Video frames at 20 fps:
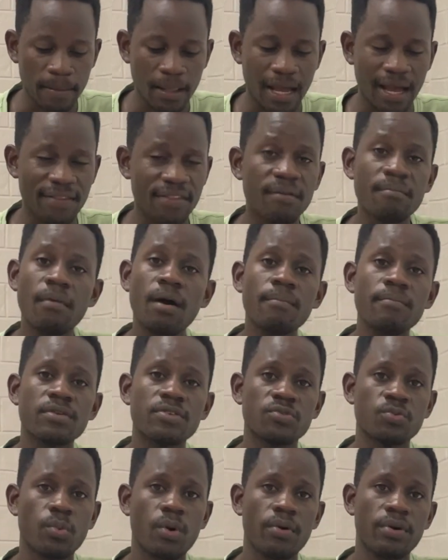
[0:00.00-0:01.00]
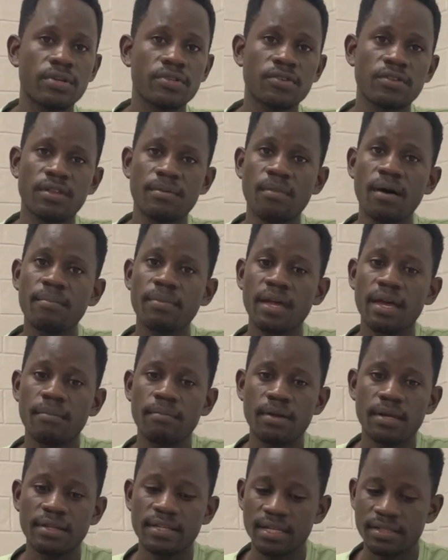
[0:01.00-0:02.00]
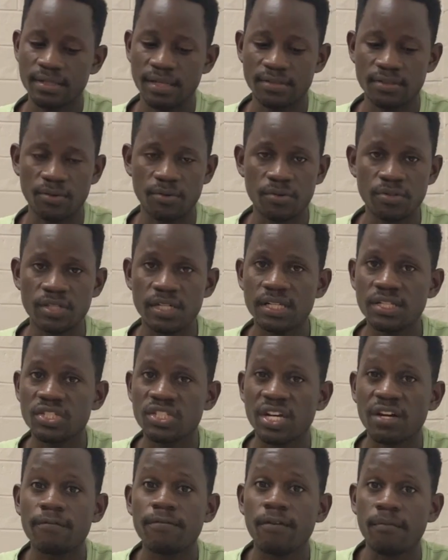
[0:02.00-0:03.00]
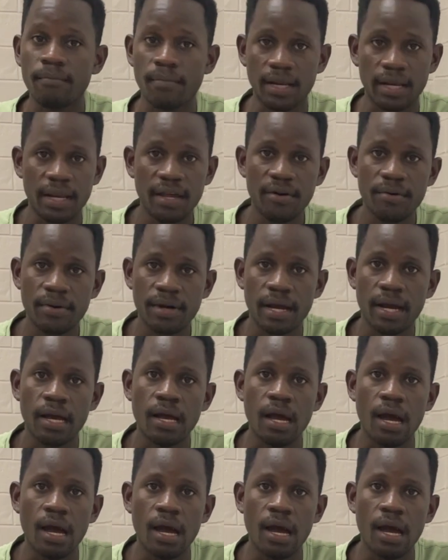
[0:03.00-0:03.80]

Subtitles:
And the mom is worried. So the mom came in just as a routine check for malaria.